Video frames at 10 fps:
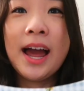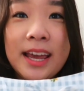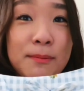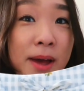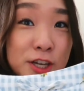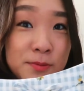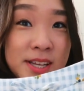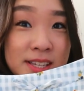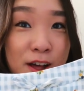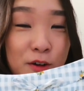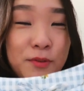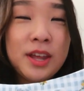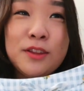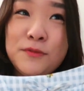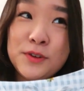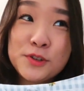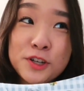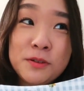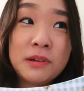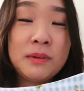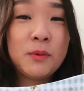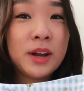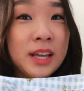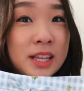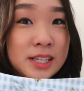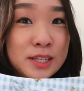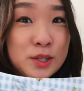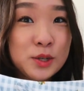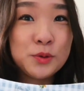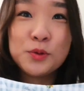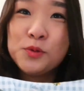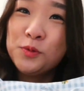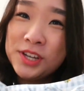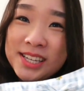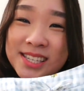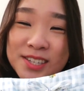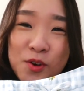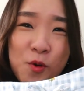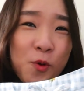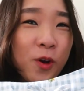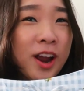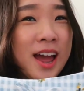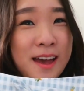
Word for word: I can imagine myself in the future maybe wearing this to Greece or